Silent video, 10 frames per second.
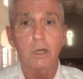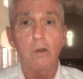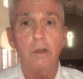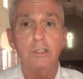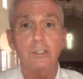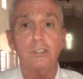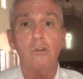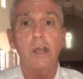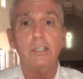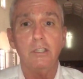We're going to
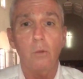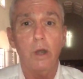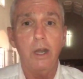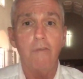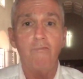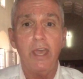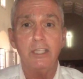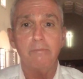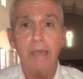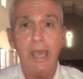stress the wearing of
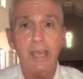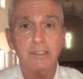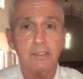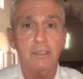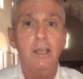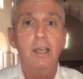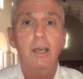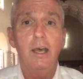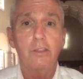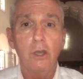face masks,
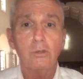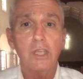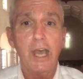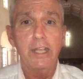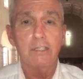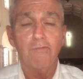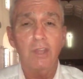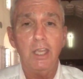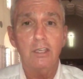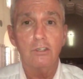those kinds of
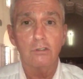things.